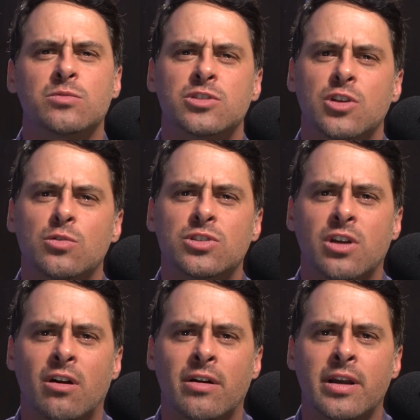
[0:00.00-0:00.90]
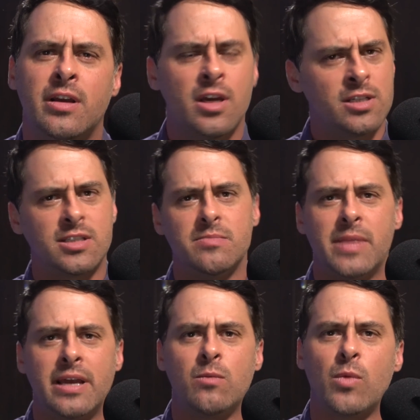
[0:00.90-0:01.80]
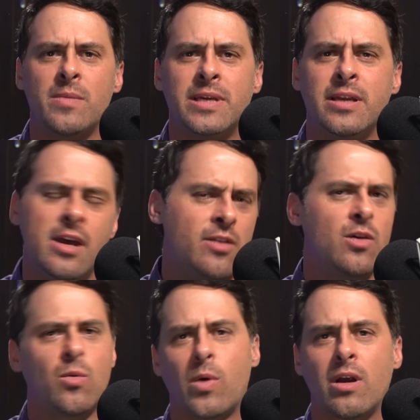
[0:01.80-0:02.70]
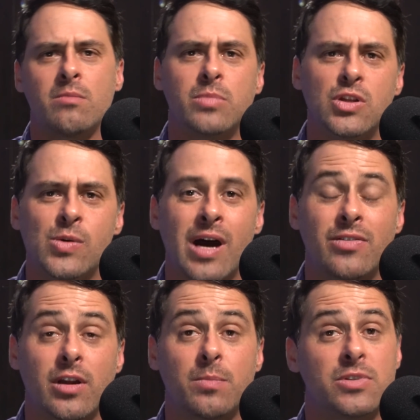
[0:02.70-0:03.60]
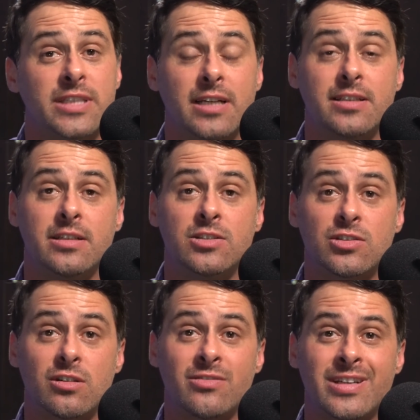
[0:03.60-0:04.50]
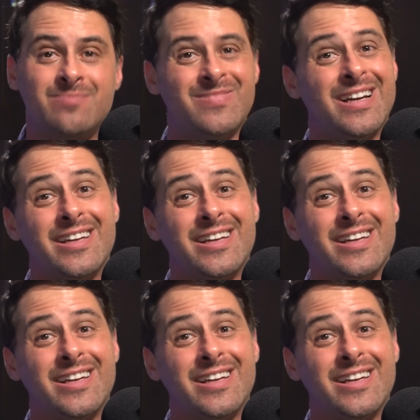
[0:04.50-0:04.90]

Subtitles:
We're so sorry to the men and women that are wearing blue out there protecting and serving.